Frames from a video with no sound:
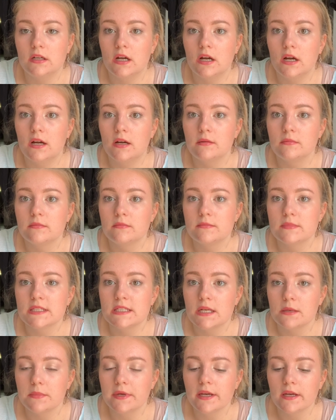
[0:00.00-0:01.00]
um,
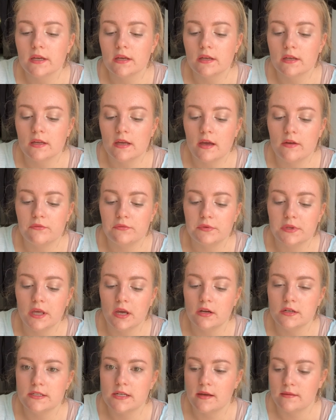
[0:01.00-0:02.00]
stomach. I have a really
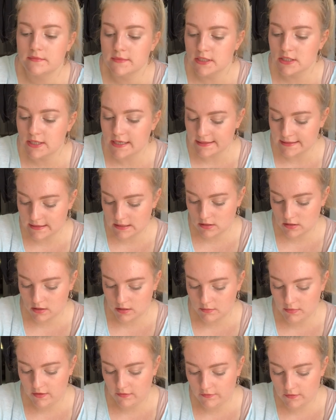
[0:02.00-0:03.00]
hard time digesting a lot
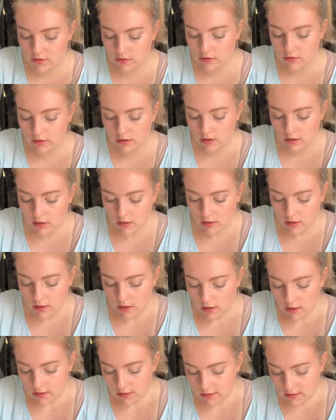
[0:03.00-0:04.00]
of my food.
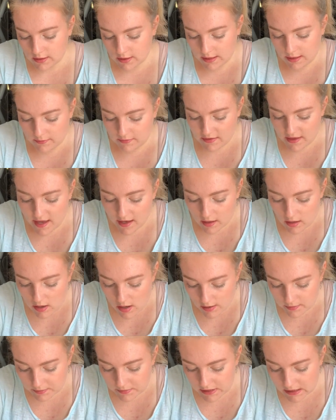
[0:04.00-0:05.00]
So I keep that
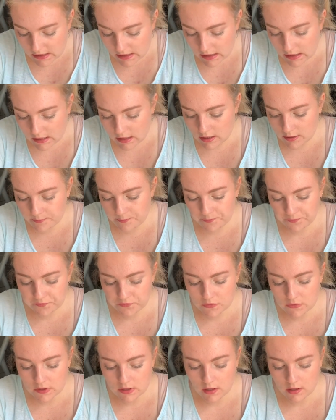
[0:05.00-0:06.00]
on me.
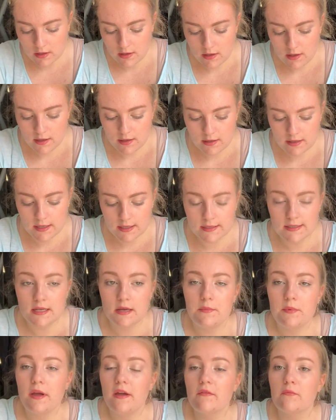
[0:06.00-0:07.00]

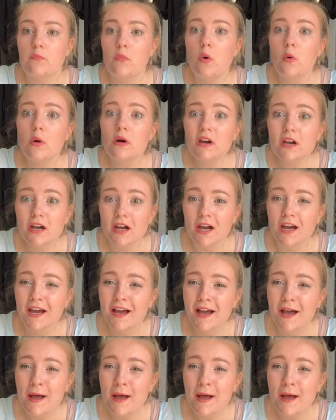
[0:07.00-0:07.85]
Except I have more.